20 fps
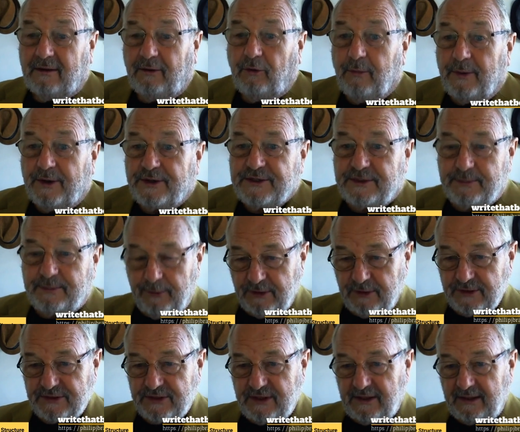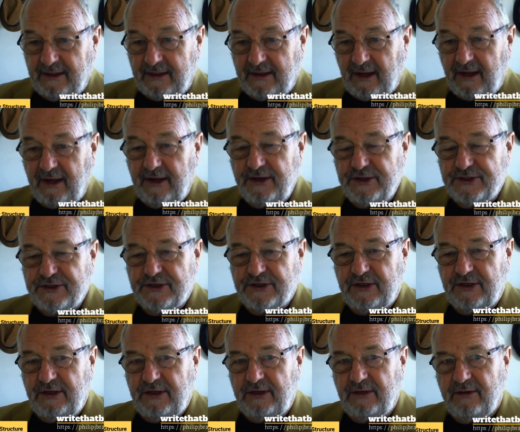almost spiritually engaged
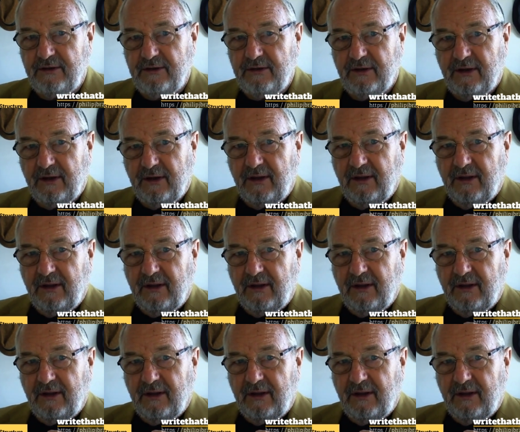in